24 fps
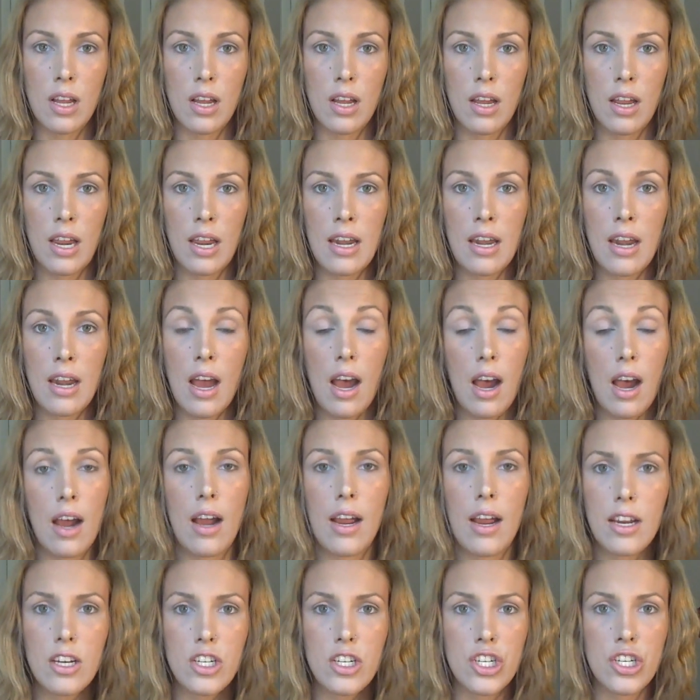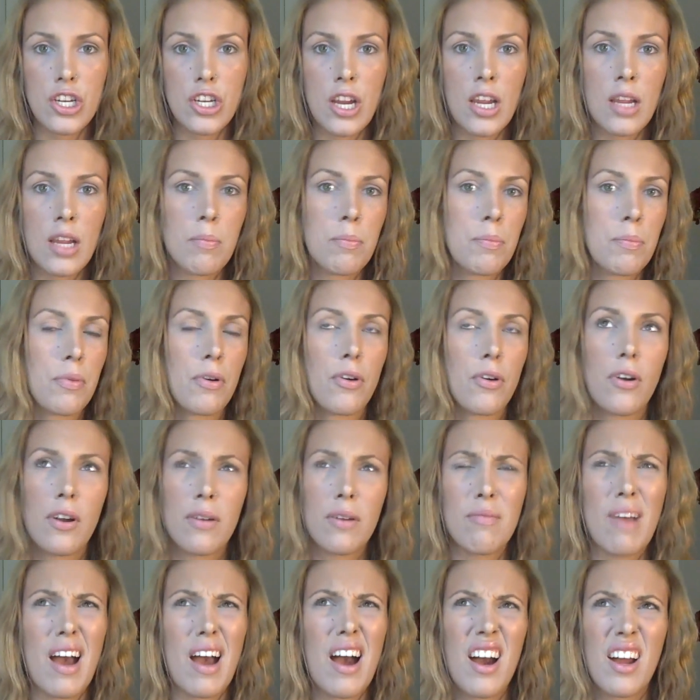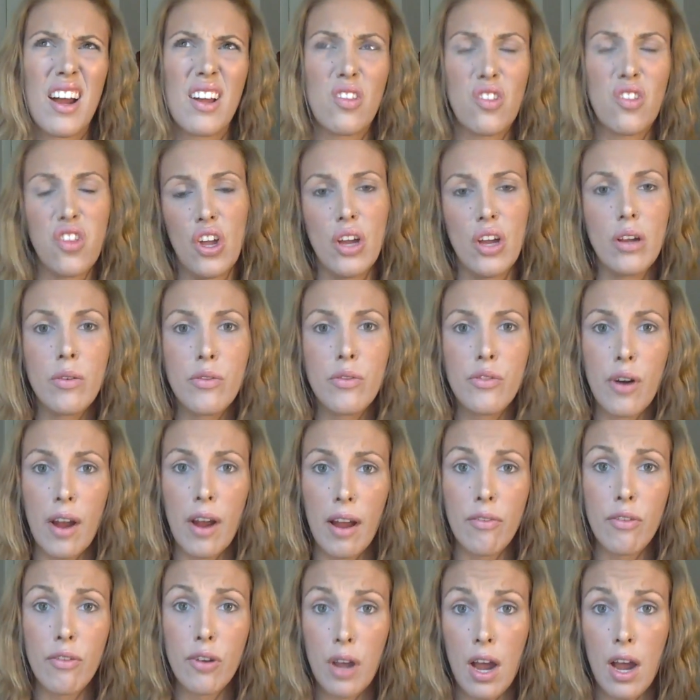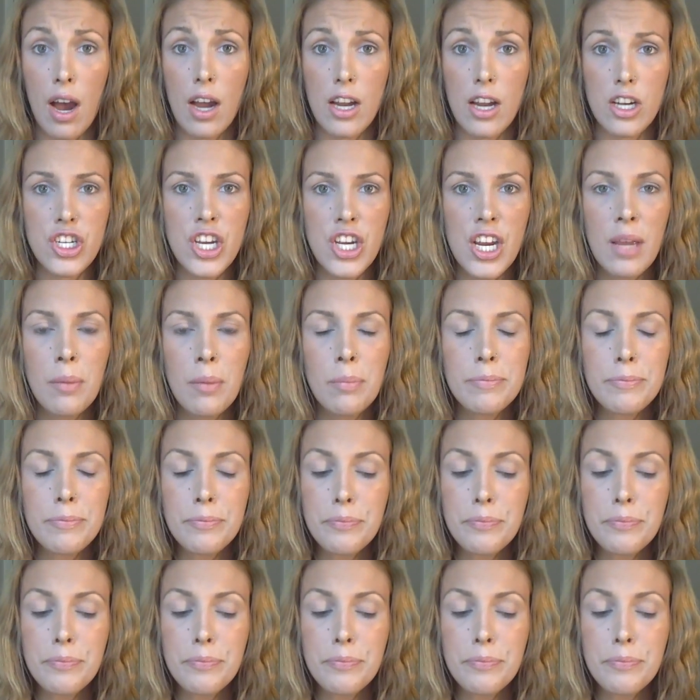an eye shape or an eye look for every eye shape.